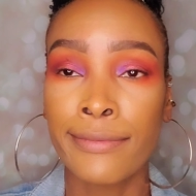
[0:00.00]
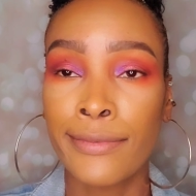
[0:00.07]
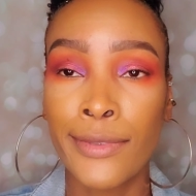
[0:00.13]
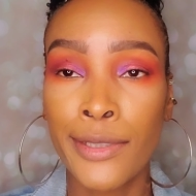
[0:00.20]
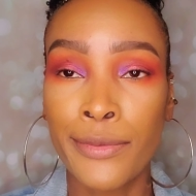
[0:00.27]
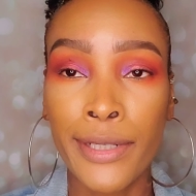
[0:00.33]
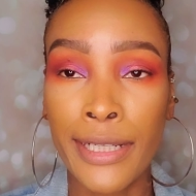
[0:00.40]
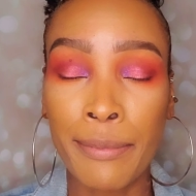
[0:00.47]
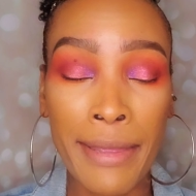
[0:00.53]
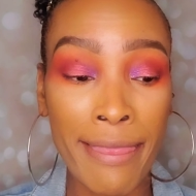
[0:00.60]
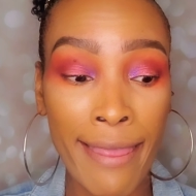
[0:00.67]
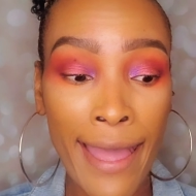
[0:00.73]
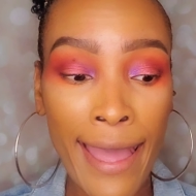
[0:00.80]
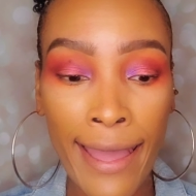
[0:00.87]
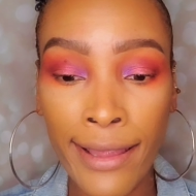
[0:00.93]
Wouldn't recommend
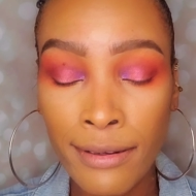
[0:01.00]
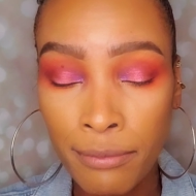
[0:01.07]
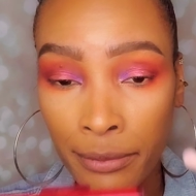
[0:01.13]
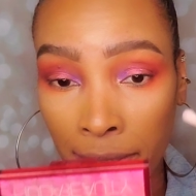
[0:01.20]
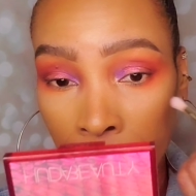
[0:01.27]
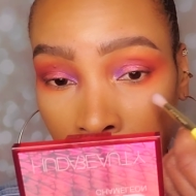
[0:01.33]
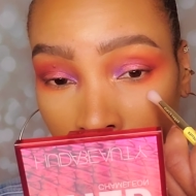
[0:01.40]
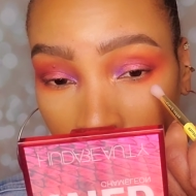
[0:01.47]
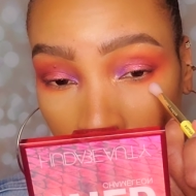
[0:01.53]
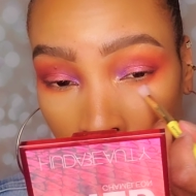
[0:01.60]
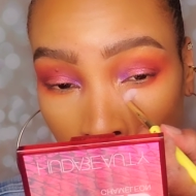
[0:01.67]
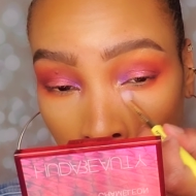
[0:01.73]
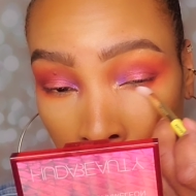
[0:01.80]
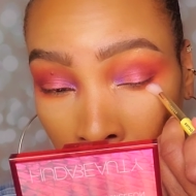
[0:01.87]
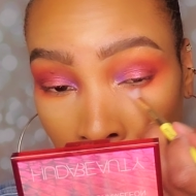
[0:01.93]
that, but
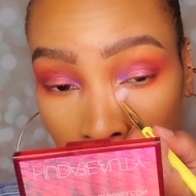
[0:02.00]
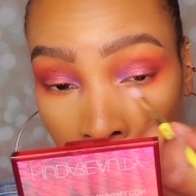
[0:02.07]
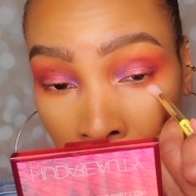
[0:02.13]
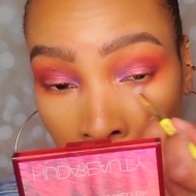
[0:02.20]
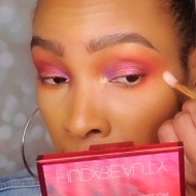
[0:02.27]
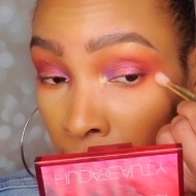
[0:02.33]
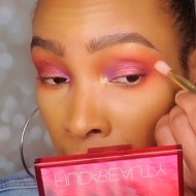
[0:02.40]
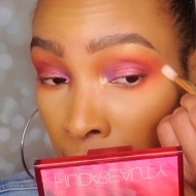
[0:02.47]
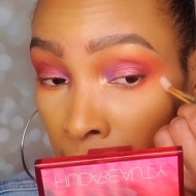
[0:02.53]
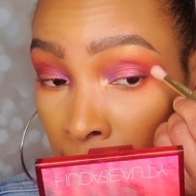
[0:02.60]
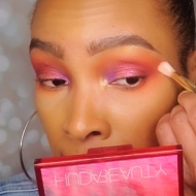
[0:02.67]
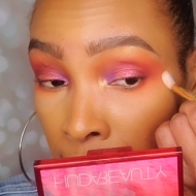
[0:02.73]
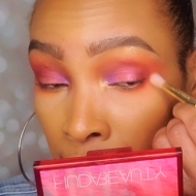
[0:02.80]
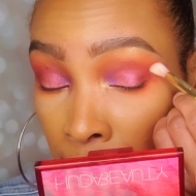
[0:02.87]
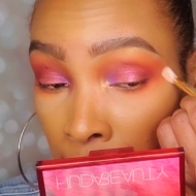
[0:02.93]

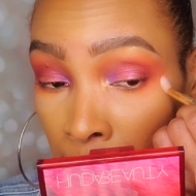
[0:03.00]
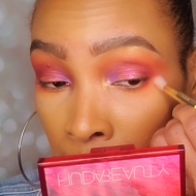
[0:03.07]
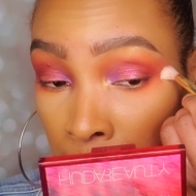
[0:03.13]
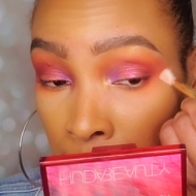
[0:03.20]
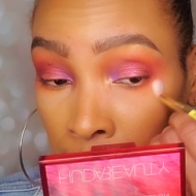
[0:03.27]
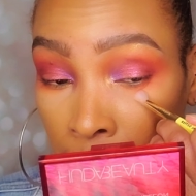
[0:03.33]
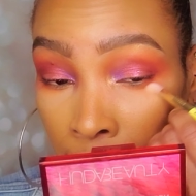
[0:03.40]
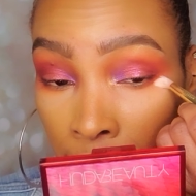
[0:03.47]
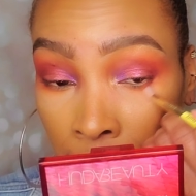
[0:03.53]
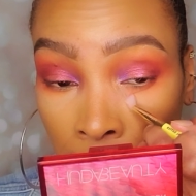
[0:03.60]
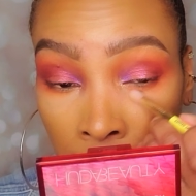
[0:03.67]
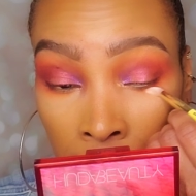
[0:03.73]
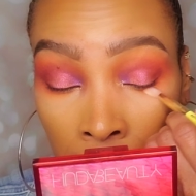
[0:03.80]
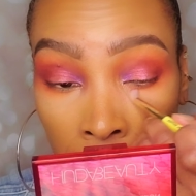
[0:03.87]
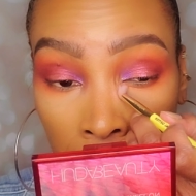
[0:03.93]
unless, you know,
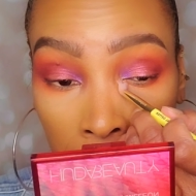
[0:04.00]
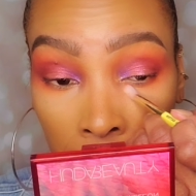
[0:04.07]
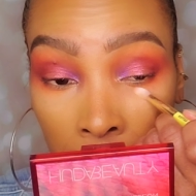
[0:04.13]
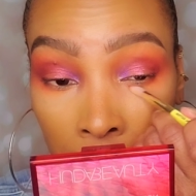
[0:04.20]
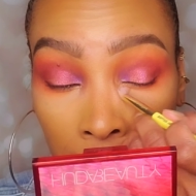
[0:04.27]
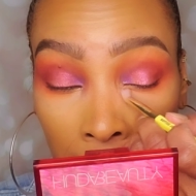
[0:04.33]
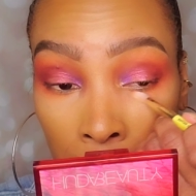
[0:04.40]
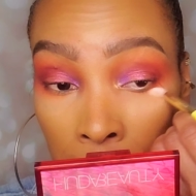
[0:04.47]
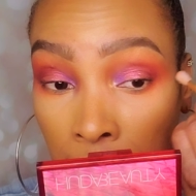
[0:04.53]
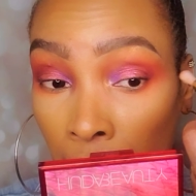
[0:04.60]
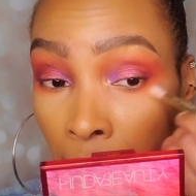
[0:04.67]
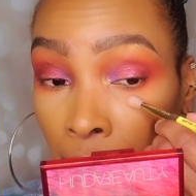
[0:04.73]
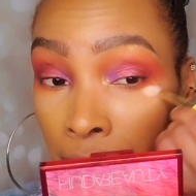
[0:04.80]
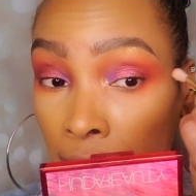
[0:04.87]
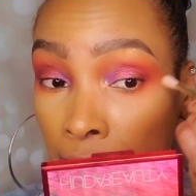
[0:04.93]
the family's
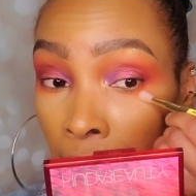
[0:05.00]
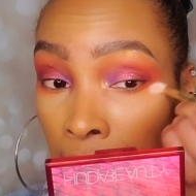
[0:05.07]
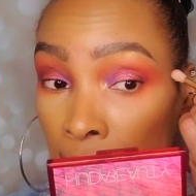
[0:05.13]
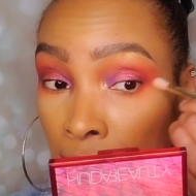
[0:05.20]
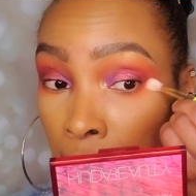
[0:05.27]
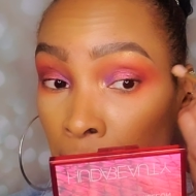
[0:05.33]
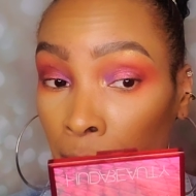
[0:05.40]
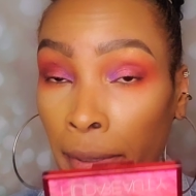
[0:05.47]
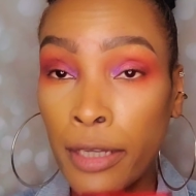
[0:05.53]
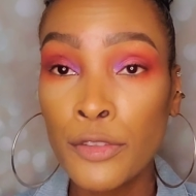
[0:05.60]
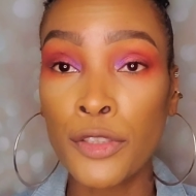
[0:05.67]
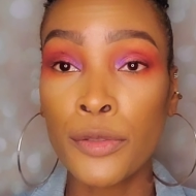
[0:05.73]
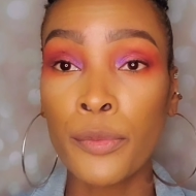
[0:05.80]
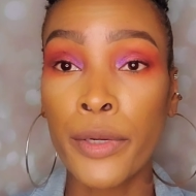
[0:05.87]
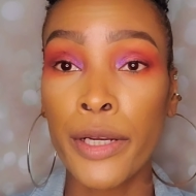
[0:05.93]
already gossiped
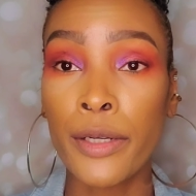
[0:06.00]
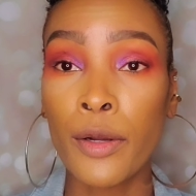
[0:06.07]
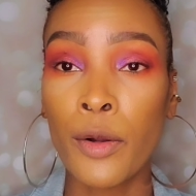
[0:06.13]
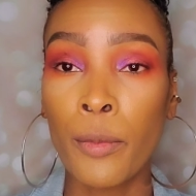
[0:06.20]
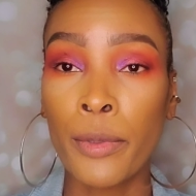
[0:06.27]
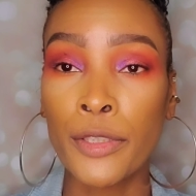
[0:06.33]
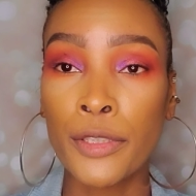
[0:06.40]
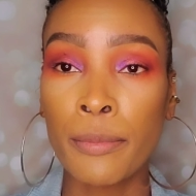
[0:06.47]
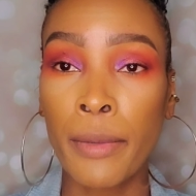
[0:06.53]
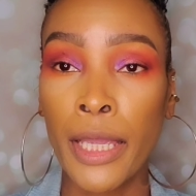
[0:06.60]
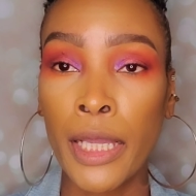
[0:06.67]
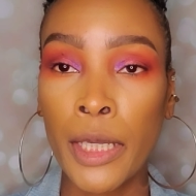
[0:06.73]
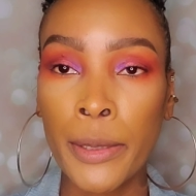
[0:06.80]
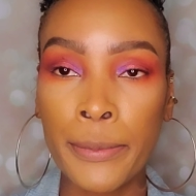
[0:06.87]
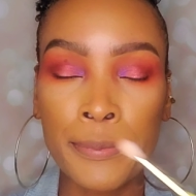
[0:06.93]
about you wearing a whole bunch of
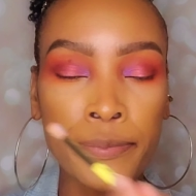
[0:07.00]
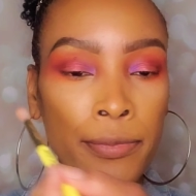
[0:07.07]
makeup.